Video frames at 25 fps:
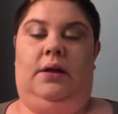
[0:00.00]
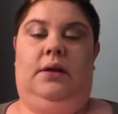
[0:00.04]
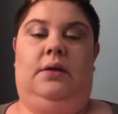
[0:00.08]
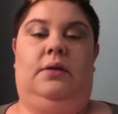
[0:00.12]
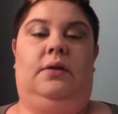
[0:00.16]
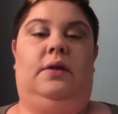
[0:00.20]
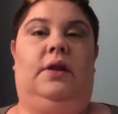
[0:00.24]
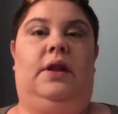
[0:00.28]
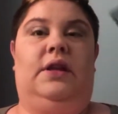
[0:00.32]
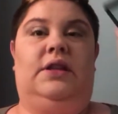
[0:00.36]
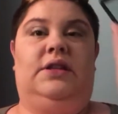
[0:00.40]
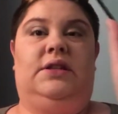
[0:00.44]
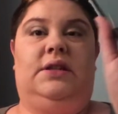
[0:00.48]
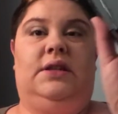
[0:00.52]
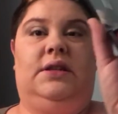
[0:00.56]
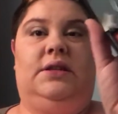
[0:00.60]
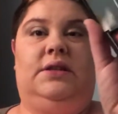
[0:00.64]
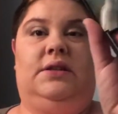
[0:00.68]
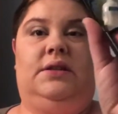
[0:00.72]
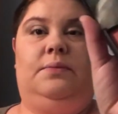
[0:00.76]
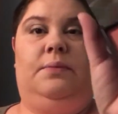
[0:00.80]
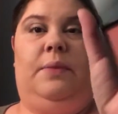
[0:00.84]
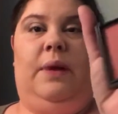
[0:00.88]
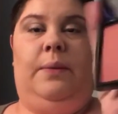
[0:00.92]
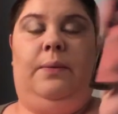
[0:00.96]
This is
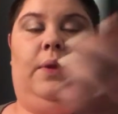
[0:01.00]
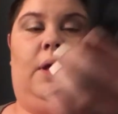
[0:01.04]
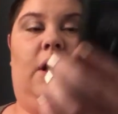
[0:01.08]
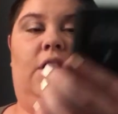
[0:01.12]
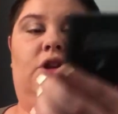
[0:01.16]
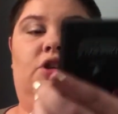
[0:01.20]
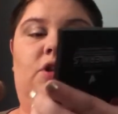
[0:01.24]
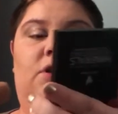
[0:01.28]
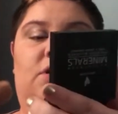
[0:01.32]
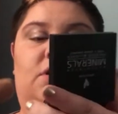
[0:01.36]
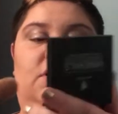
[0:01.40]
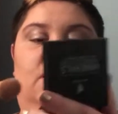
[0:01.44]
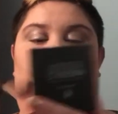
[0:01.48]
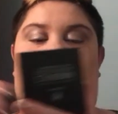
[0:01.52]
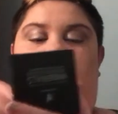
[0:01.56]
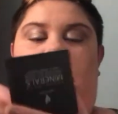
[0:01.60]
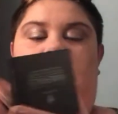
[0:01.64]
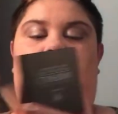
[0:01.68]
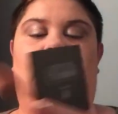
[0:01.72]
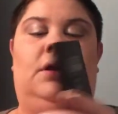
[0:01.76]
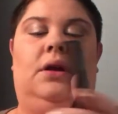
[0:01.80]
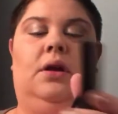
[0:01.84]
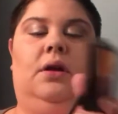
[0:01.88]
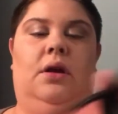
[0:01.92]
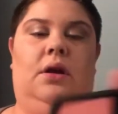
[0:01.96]
my blush. It's
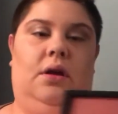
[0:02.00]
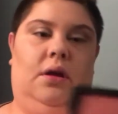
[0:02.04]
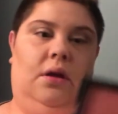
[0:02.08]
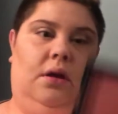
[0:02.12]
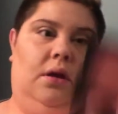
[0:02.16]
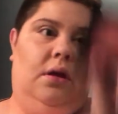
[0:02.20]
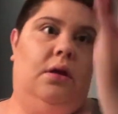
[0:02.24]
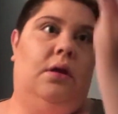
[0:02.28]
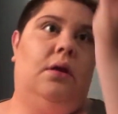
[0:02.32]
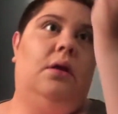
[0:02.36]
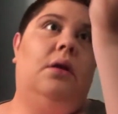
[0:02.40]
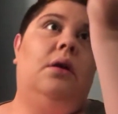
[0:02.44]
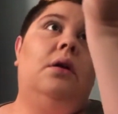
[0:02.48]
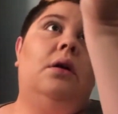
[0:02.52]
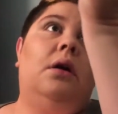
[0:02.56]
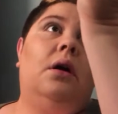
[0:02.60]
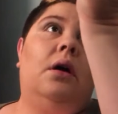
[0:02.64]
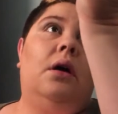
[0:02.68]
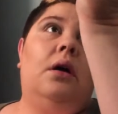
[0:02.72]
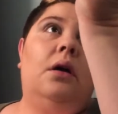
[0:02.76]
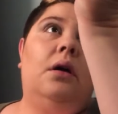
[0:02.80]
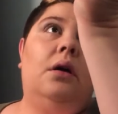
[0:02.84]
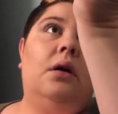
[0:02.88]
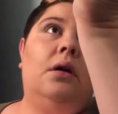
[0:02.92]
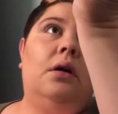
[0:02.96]
called
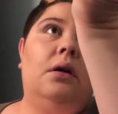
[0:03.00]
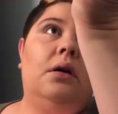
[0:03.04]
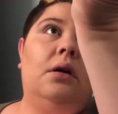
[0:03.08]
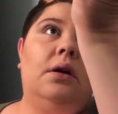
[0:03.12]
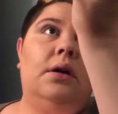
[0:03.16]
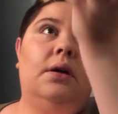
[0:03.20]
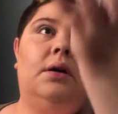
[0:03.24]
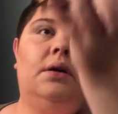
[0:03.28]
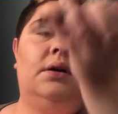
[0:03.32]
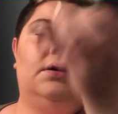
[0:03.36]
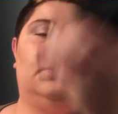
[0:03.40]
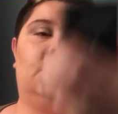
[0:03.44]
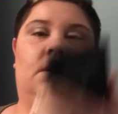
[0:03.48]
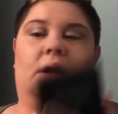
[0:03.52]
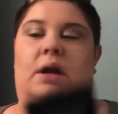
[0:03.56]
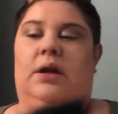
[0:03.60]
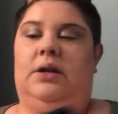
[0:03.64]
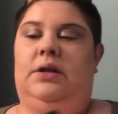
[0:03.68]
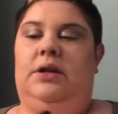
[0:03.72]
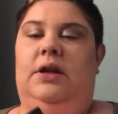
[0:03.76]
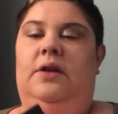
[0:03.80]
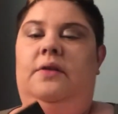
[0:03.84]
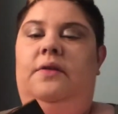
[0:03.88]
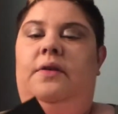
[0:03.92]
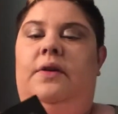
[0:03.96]

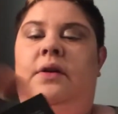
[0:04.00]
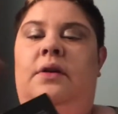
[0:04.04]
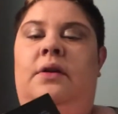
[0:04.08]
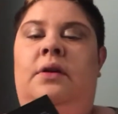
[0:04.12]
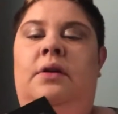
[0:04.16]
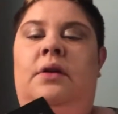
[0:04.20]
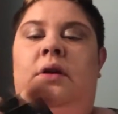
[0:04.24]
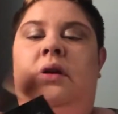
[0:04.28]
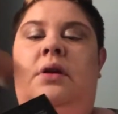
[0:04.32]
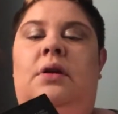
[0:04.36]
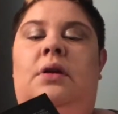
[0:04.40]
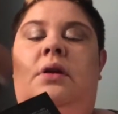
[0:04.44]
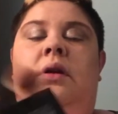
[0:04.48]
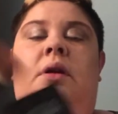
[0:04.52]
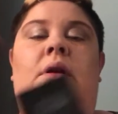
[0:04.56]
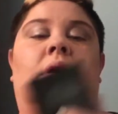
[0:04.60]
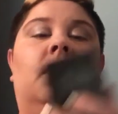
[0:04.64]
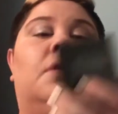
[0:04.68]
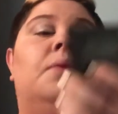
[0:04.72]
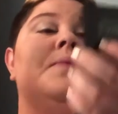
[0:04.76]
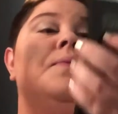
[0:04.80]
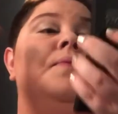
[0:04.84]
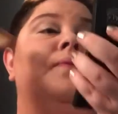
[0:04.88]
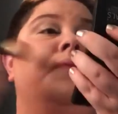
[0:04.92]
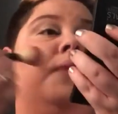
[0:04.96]
Seductive.
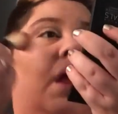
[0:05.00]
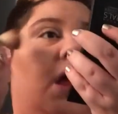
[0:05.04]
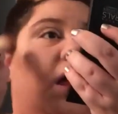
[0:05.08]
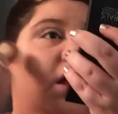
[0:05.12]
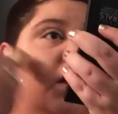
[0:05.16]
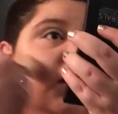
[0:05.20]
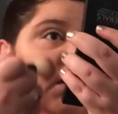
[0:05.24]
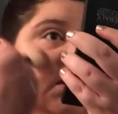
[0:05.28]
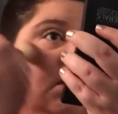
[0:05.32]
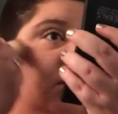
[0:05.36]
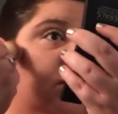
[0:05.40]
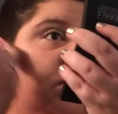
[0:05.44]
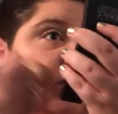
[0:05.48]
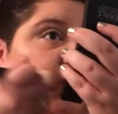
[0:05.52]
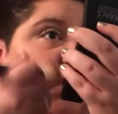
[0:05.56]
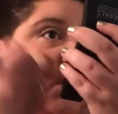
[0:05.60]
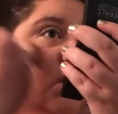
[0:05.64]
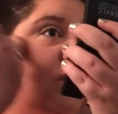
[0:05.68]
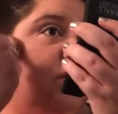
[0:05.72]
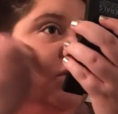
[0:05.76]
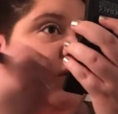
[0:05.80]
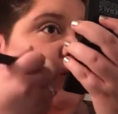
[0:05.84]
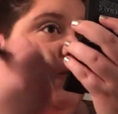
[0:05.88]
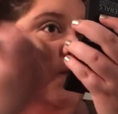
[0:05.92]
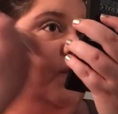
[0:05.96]
A little
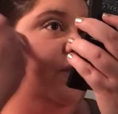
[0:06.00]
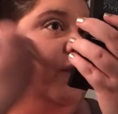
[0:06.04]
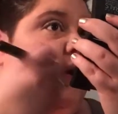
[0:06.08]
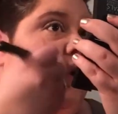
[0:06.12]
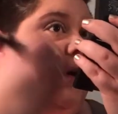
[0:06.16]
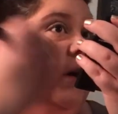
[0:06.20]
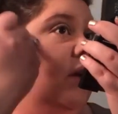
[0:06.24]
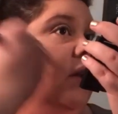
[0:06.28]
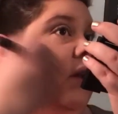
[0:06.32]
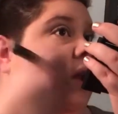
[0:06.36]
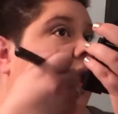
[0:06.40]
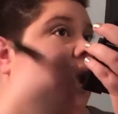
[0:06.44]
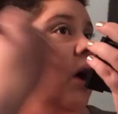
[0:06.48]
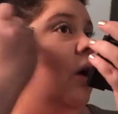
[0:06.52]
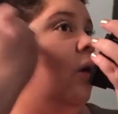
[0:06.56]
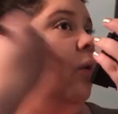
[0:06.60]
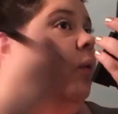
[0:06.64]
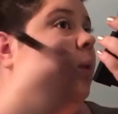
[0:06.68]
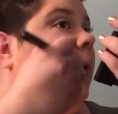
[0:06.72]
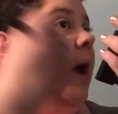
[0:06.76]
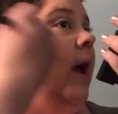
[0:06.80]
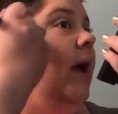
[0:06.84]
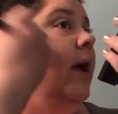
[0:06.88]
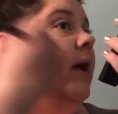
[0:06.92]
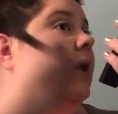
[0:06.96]
goes a very long
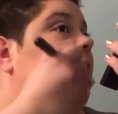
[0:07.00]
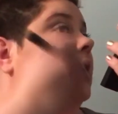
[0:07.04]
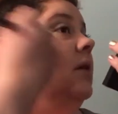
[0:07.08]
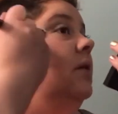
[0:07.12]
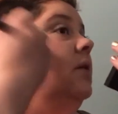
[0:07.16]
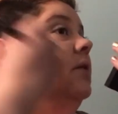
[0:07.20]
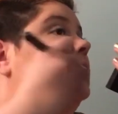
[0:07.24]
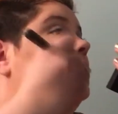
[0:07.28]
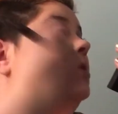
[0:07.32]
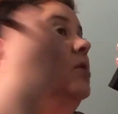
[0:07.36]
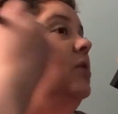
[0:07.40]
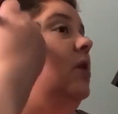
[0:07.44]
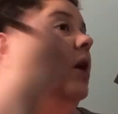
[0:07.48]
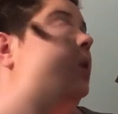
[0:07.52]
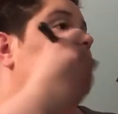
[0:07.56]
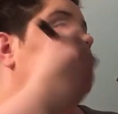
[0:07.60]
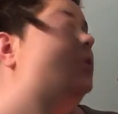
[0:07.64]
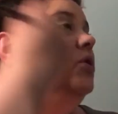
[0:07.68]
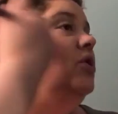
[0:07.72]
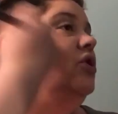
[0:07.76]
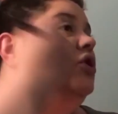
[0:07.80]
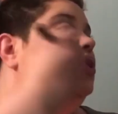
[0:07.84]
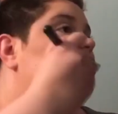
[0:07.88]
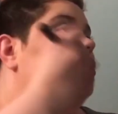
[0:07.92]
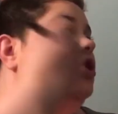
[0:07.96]
way. So I'm
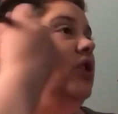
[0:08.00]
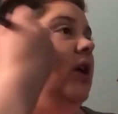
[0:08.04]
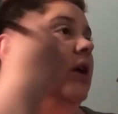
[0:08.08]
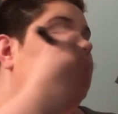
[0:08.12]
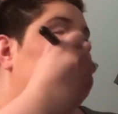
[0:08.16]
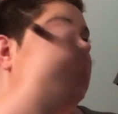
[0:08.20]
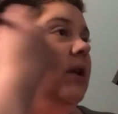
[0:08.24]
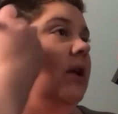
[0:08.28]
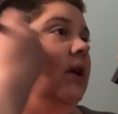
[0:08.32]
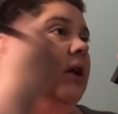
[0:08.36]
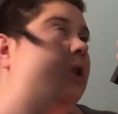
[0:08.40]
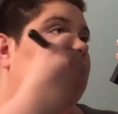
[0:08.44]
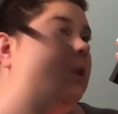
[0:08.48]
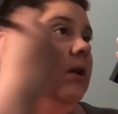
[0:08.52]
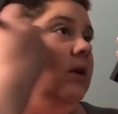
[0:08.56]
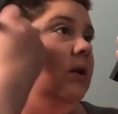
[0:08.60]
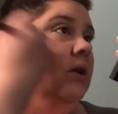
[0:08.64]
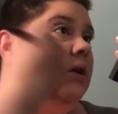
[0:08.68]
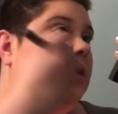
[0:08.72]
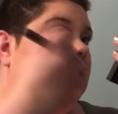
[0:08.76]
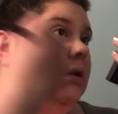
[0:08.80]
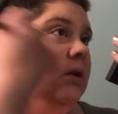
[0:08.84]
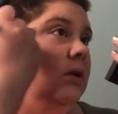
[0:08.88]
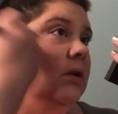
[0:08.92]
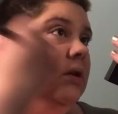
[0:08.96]
just gently
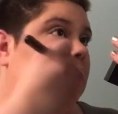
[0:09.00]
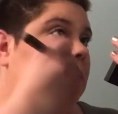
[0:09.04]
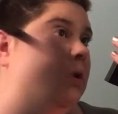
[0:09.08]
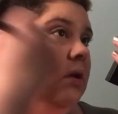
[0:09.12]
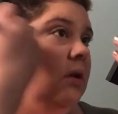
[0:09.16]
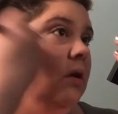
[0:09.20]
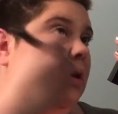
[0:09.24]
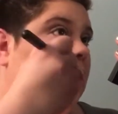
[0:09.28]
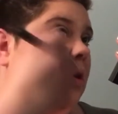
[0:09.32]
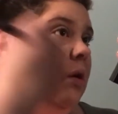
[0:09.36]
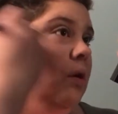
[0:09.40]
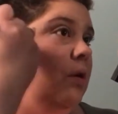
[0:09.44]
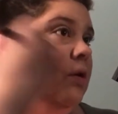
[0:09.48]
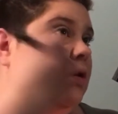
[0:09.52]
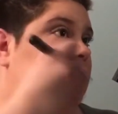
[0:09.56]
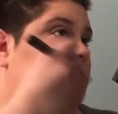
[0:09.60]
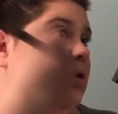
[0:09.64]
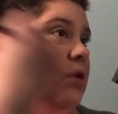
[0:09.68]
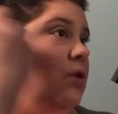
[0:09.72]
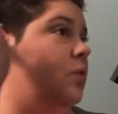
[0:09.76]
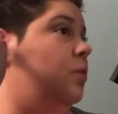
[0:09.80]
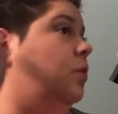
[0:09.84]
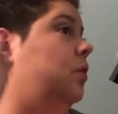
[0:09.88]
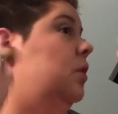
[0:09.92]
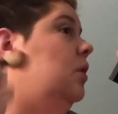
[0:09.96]

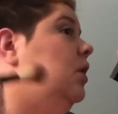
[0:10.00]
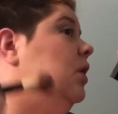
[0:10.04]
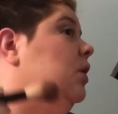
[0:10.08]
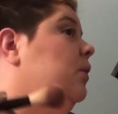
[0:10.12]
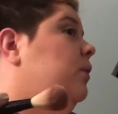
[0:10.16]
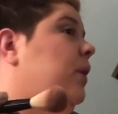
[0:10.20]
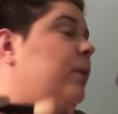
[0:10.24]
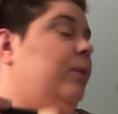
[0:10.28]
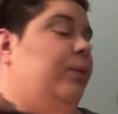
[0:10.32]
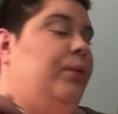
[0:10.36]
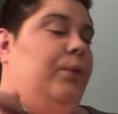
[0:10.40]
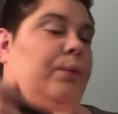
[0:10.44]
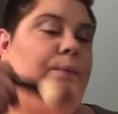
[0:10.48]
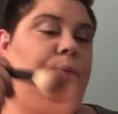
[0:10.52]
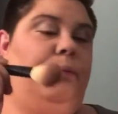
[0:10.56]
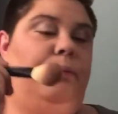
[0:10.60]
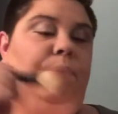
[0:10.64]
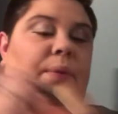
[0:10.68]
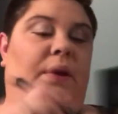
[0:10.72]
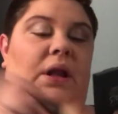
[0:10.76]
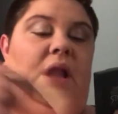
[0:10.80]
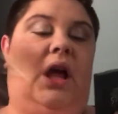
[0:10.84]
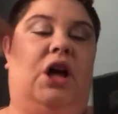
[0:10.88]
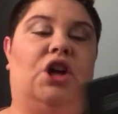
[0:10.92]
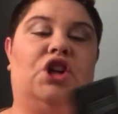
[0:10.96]
swirling my
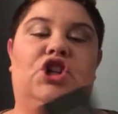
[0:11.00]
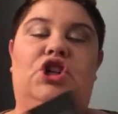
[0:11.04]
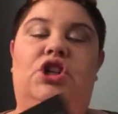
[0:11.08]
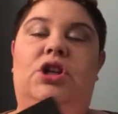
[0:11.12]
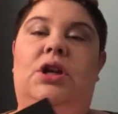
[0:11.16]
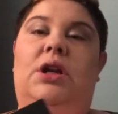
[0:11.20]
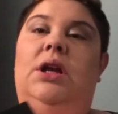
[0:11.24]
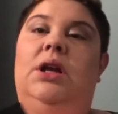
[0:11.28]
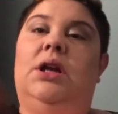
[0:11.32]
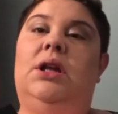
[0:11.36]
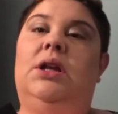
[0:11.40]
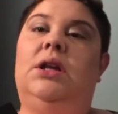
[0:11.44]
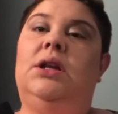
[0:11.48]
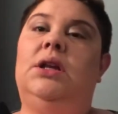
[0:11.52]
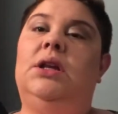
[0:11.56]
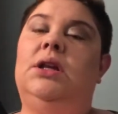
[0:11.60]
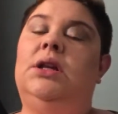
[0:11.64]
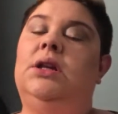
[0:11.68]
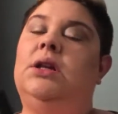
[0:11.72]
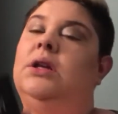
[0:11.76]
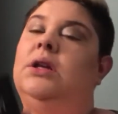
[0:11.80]
blush in.